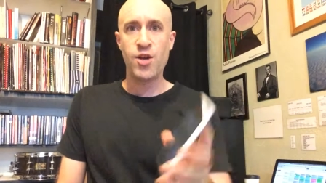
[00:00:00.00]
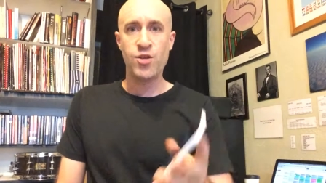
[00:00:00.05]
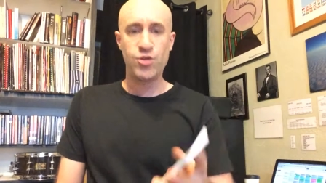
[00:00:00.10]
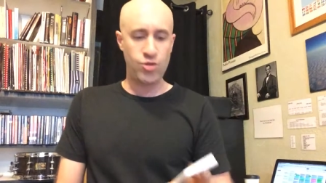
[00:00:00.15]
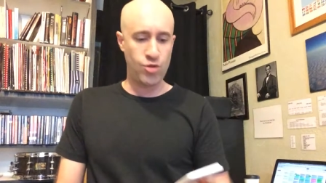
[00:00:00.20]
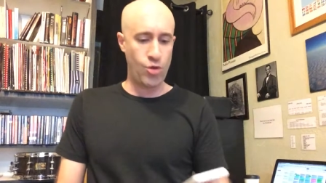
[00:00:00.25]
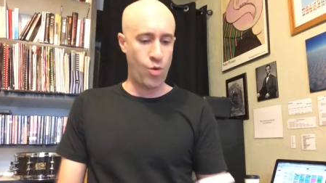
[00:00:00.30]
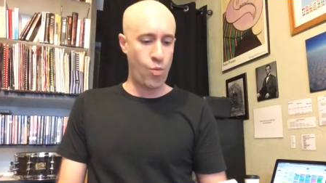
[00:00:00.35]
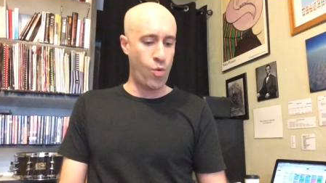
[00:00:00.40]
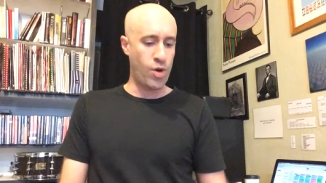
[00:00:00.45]

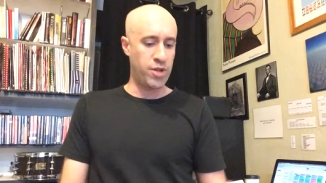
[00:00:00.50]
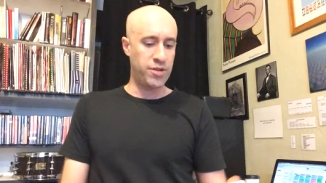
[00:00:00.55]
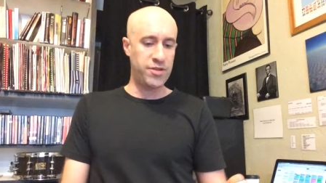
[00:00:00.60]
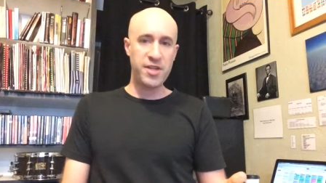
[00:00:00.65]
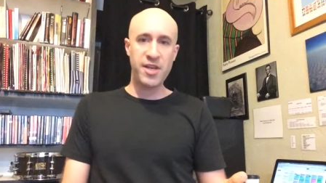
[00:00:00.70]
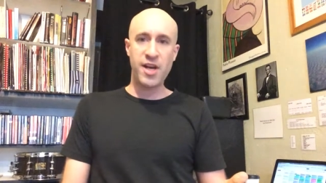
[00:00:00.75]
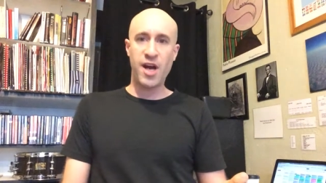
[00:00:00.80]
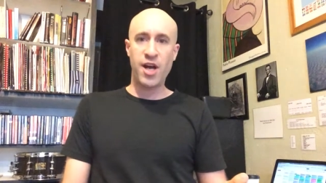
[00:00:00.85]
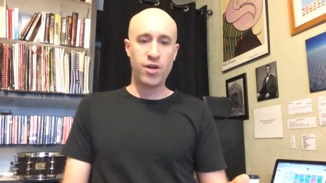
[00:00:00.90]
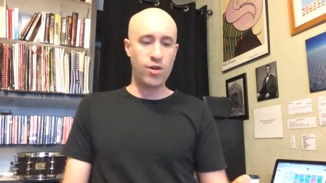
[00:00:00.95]
So, one
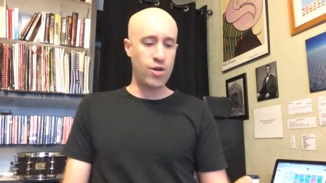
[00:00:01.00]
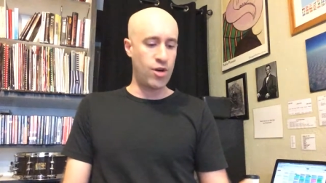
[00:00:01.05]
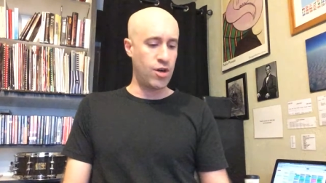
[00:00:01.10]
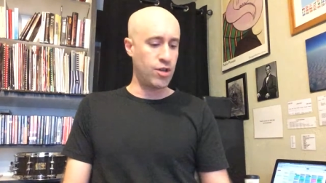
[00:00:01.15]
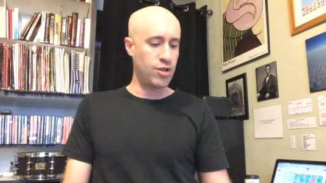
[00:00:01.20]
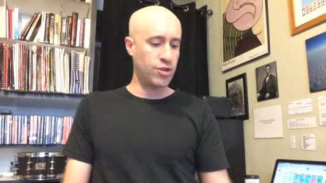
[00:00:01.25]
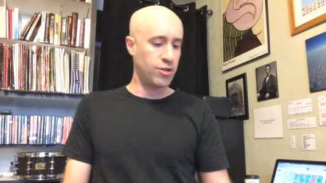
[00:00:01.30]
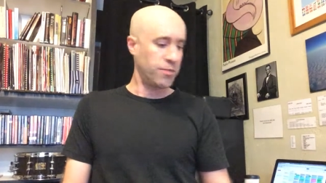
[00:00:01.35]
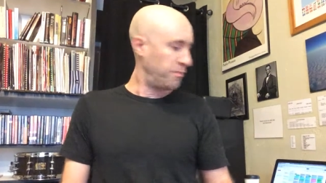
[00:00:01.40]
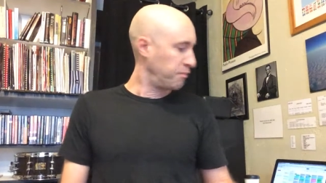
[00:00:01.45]
thing I
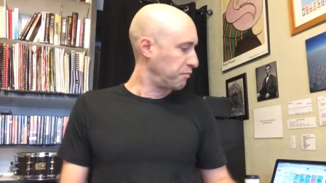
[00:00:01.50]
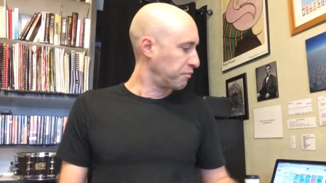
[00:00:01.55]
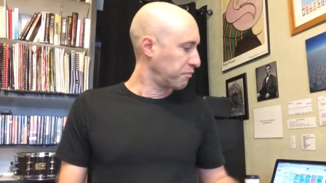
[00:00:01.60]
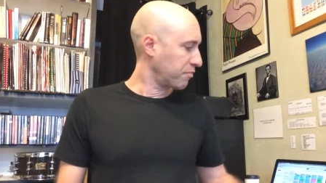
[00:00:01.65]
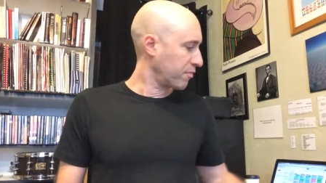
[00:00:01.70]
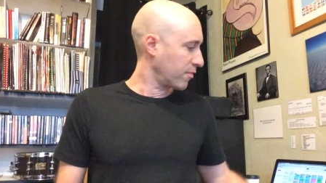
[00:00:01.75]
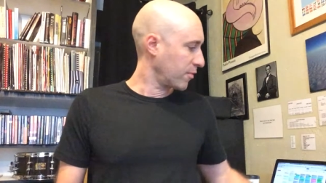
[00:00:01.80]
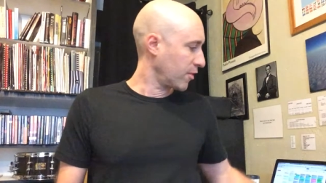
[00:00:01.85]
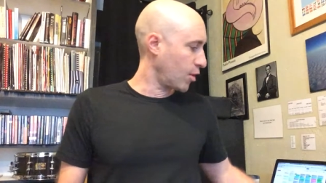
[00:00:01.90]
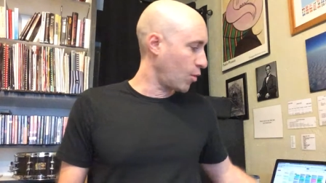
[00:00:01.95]
learned
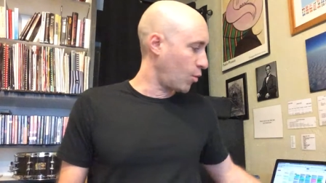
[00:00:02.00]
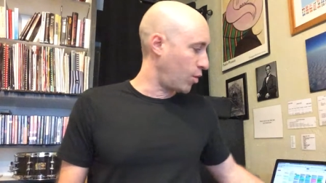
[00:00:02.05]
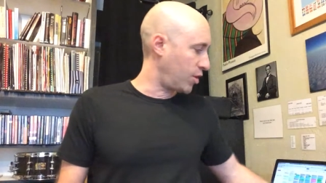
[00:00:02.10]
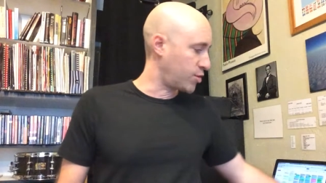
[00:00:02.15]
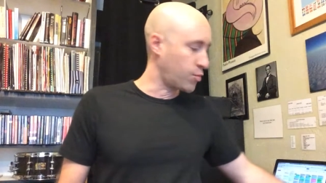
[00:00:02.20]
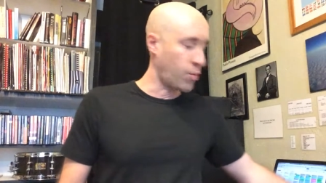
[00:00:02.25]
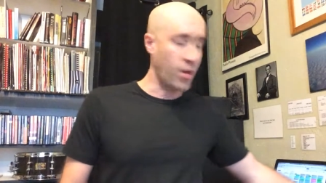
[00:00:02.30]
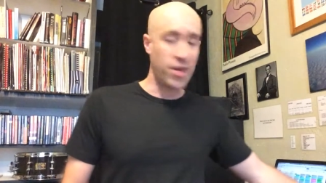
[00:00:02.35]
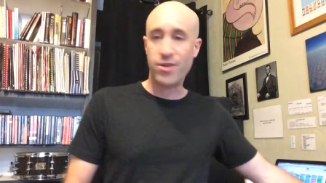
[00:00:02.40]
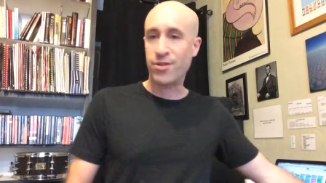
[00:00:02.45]

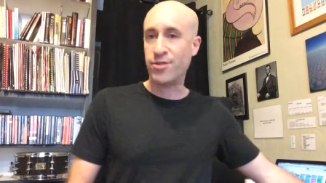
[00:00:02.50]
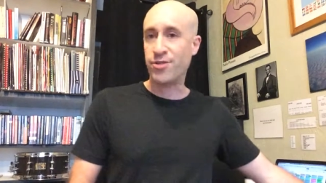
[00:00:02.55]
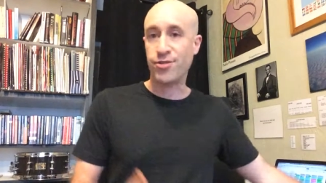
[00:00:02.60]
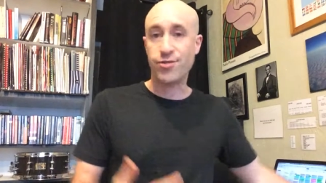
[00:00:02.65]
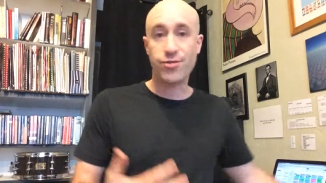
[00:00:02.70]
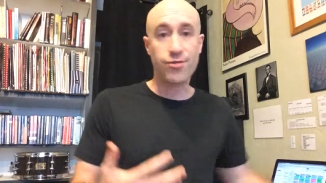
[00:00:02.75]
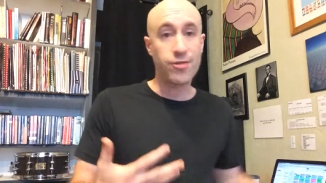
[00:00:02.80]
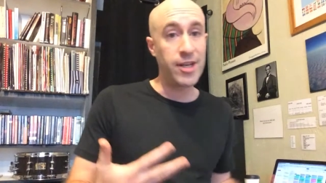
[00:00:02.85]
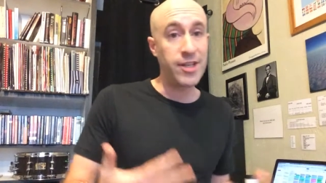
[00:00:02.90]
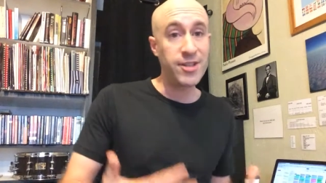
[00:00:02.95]
was whether it's a
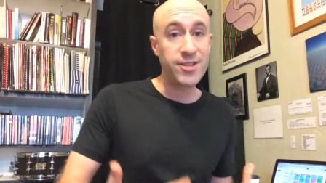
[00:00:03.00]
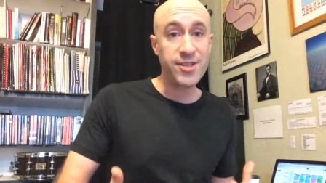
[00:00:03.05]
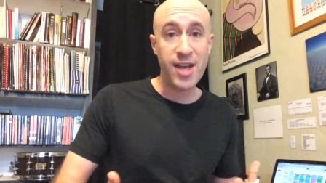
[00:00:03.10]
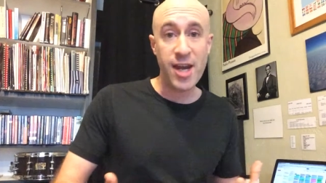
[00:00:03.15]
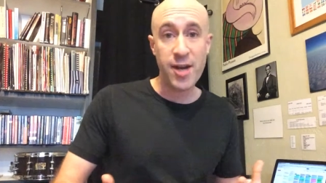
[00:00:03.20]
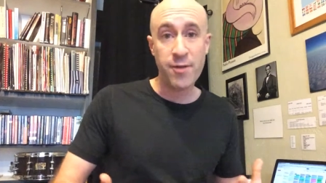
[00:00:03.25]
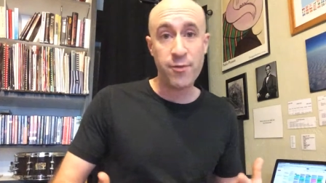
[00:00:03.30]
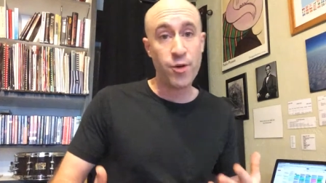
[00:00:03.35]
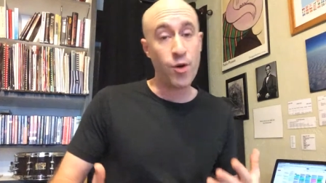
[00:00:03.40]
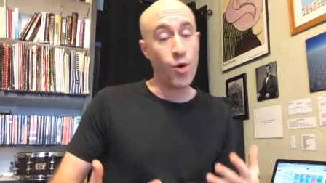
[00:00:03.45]

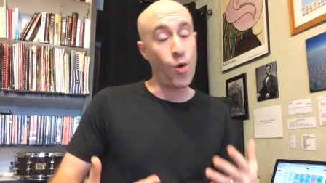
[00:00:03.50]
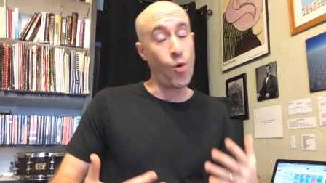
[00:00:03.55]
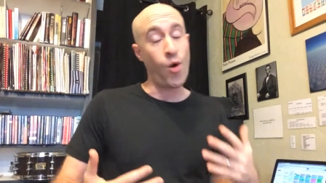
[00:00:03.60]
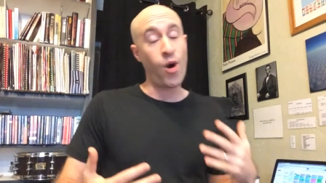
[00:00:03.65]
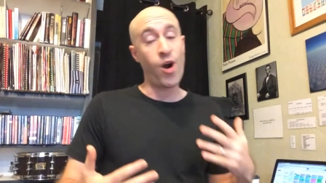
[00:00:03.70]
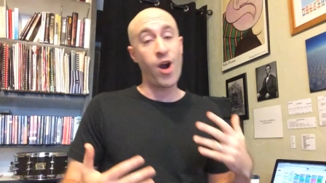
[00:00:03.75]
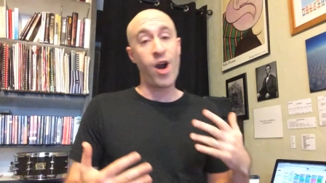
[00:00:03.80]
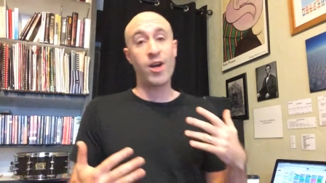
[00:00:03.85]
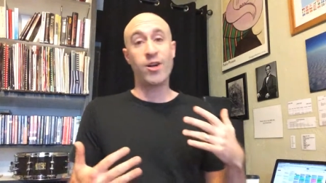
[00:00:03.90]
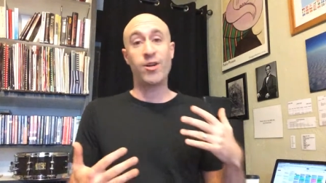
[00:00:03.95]
screensaver
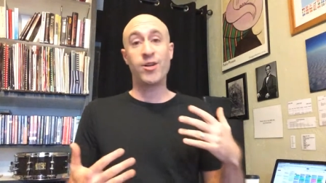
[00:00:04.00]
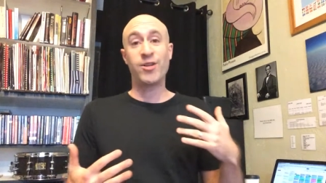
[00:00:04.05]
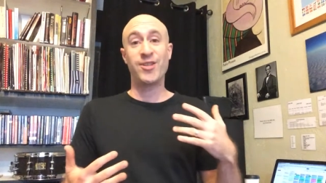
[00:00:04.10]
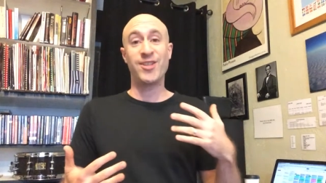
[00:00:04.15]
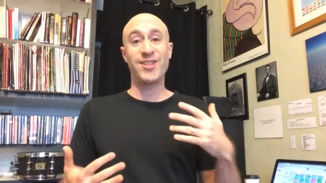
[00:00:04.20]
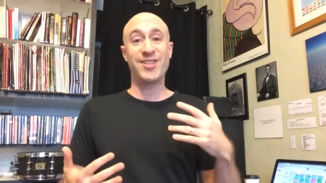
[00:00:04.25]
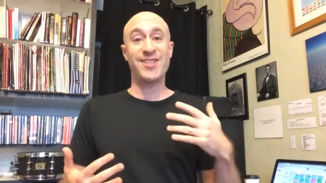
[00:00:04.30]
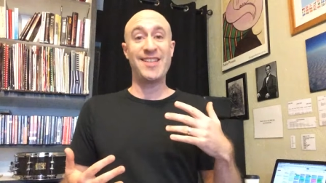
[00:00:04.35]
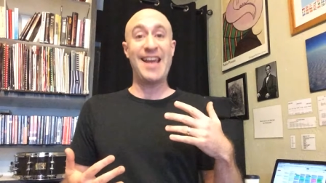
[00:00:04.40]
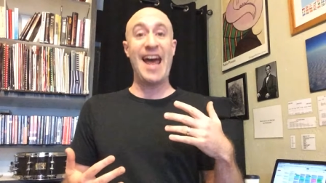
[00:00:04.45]
or I heard
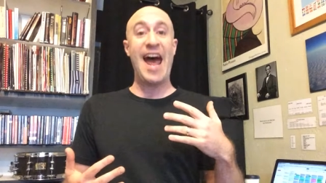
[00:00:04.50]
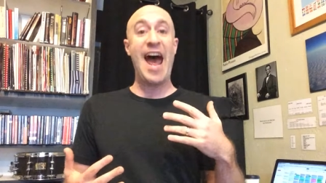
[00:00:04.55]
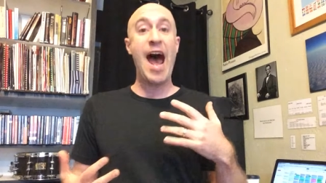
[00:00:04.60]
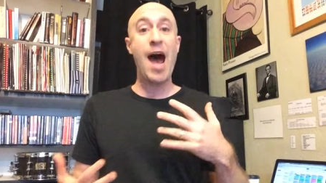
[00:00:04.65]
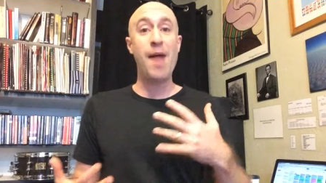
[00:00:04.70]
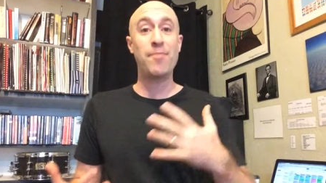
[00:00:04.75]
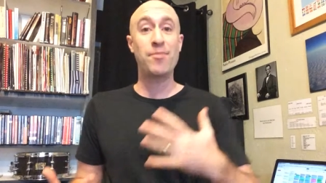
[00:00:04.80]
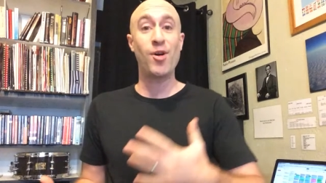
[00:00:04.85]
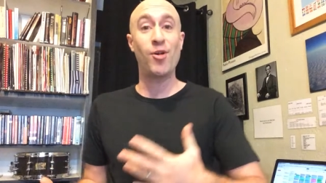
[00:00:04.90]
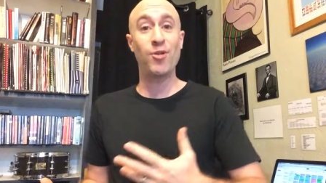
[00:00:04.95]
this
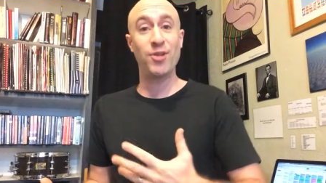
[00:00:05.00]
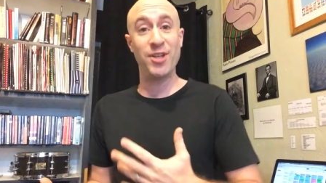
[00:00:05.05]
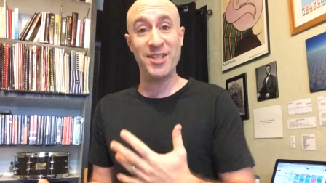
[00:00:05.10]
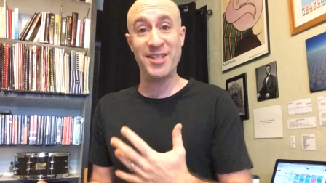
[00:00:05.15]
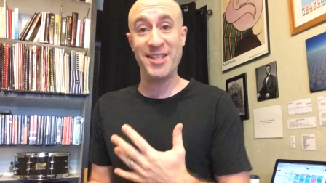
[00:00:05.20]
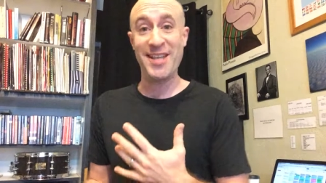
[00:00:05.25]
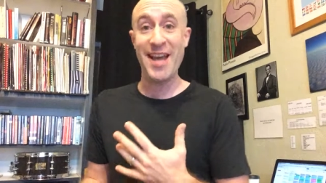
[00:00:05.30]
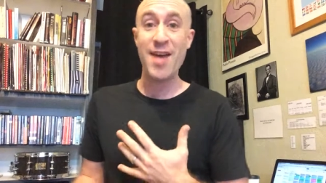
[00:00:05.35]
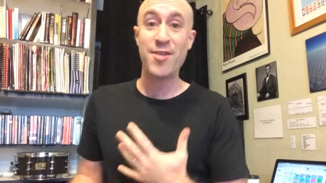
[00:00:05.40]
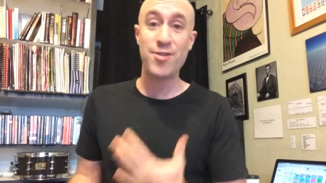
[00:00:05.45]
app called the
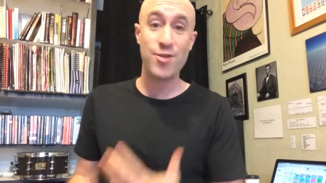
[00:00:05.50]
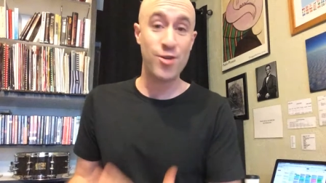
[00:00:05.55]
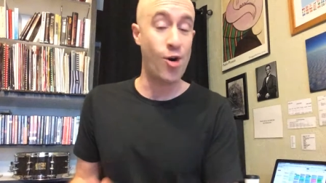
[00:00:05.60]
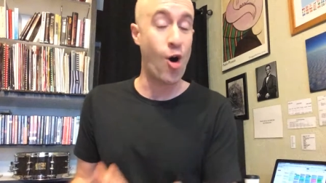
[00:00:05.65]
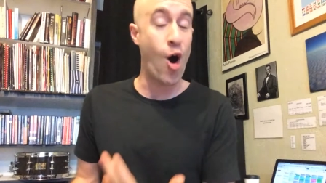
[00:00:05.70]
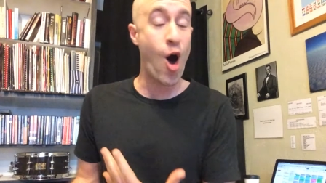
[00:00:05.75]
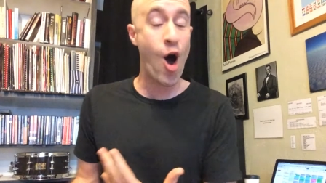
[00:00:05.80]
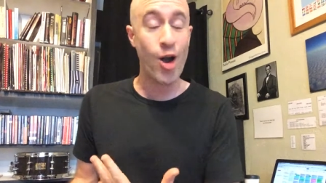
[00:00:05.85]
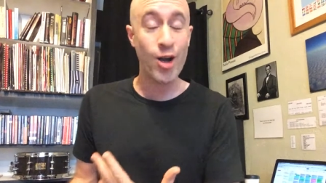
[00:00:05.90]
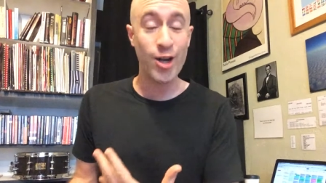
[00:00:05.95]
Death
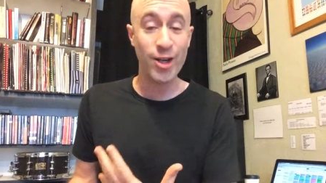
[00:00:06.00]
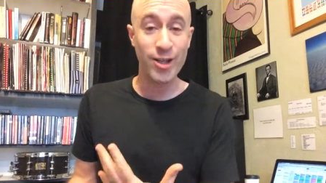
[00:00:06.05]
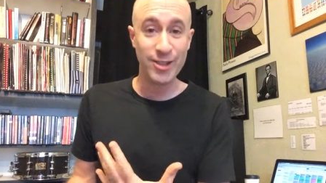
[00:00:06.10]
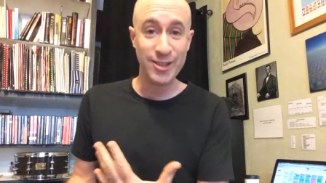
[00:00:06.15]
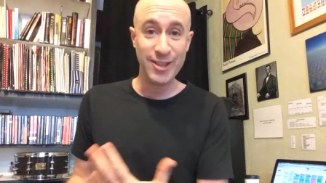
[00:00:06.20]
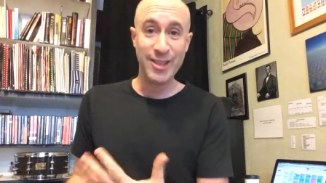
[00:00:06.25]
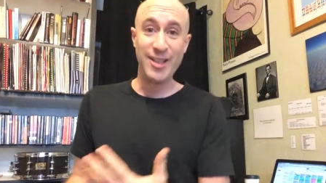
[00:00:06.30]
Clock,